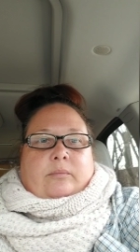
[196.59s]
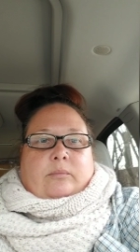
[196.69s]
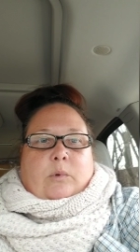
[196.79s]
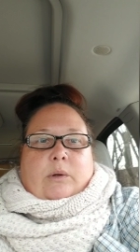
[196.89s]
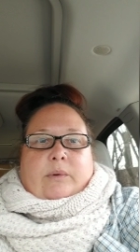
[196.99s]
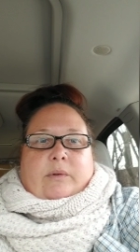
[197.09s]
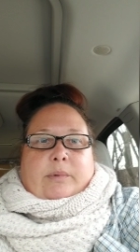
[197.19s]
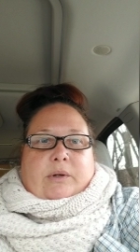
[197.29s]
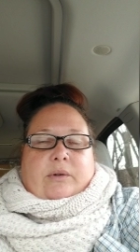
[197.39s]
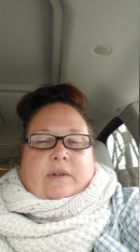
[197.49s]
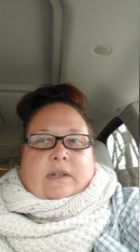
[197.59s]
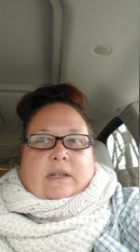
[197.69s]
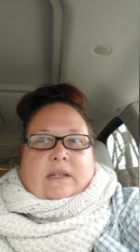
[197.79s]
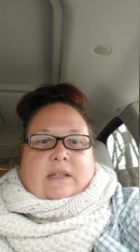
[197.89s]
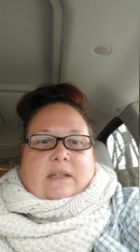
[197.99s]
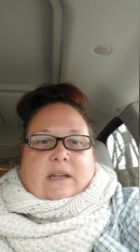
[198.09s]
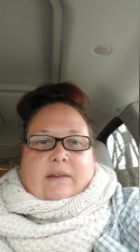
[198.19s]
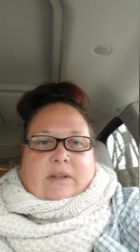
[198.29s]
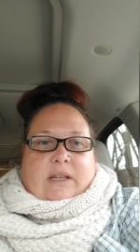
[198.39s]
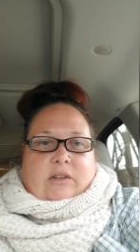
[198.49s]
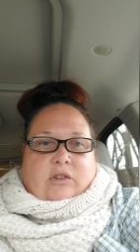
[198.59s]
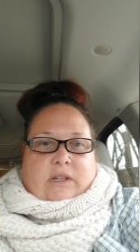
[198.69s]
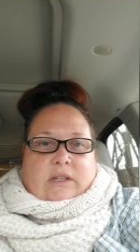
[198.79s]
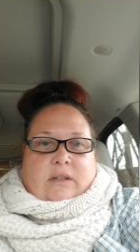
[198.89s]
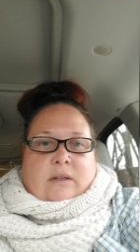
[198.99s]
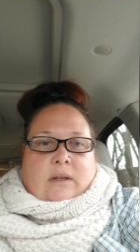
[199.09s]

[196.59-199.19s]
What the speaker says: When it was built, it didn't have a kitchen,